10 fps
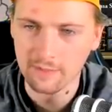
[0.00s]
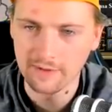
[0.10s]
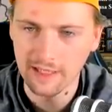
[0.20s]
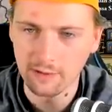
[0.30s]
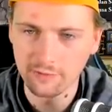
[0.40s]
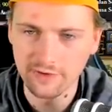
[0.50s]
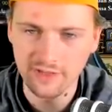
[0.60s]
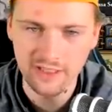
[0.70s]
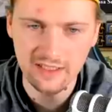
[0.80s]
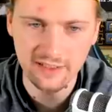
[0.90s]
But I would
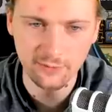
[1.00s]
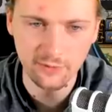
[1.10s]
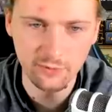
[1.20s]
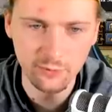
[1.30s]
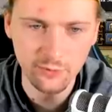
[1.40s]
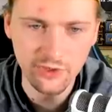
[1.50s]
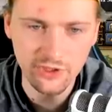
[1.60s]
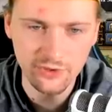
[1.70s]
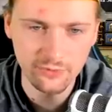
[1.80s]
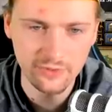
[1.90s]
say that we
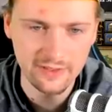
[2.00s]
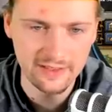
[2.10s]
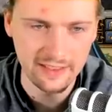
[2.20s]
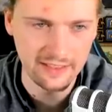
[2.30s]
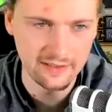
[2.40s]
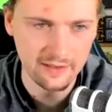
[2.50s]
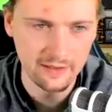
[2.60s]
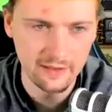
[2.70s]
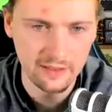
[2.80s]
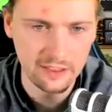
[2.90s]
need to destate
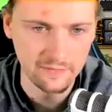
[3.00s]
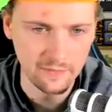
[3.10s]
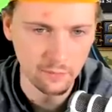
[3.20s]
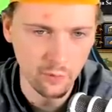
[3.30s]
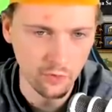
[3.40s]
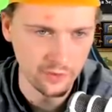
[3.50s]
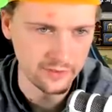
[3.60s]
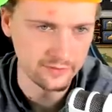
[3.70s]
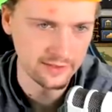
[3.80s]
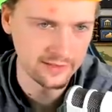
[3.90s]
even more.
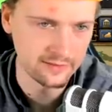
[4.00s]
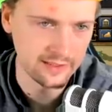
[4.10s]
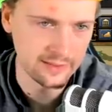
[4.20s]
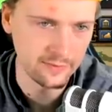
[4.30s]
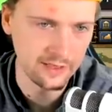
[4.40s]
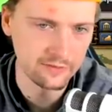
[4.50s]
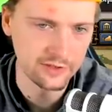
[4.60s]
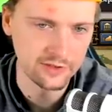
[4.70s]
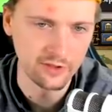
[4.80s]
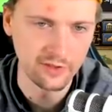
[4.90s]
So just that's why I'm
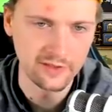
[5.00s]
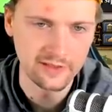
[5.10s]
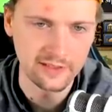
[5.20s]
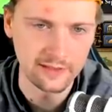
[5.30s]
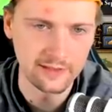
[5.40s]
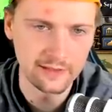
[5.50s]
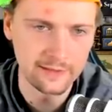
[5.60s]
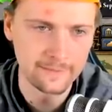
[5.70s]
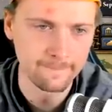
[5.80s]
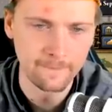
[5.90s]
just gonna destate
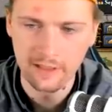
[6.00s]
this.